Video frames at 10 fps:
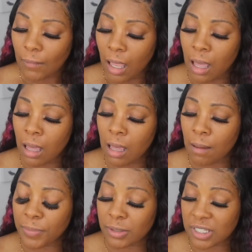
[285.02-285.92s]

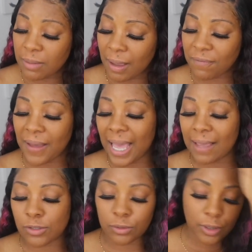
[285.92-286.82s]
um, thirteen by
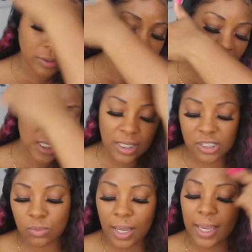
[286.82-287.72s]
five. So thirteen
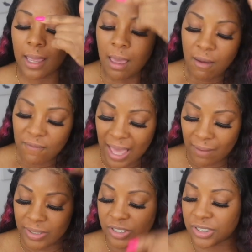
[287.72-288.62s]
this way,
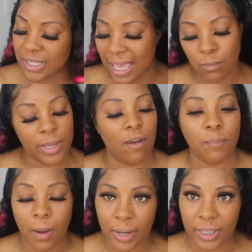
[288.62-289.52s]
five inches that way
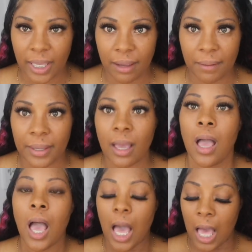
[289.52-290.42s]
of parting
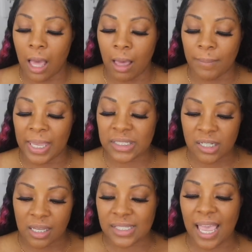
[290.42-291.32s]
area. Um, it
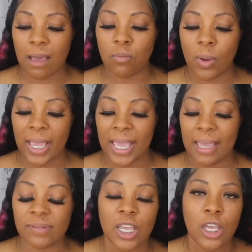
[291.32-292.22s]
does have
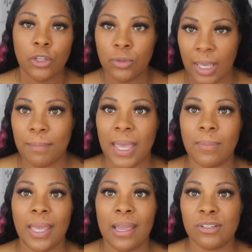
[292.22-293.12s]
waves. You get
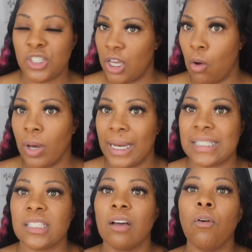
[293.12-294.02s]
baby hairs, you get all
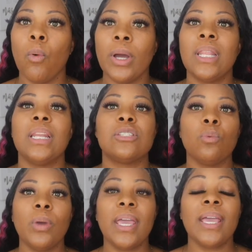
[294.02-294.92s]
that stuff on this
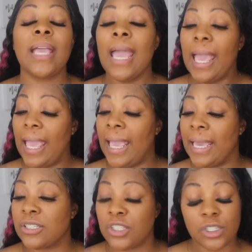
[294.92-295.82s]
wig,
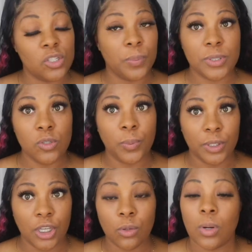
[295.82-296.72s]
and she's super super
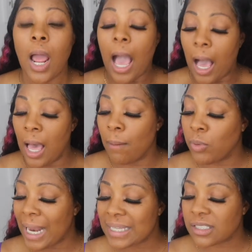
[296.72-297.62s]
cute. Um,
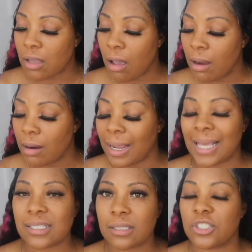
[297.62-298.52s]
when I saw her,
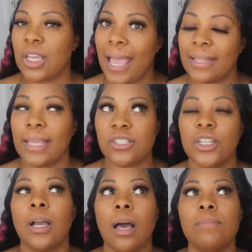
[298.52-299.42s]
I, she had that
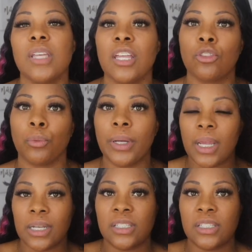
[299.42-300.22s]
she comes in three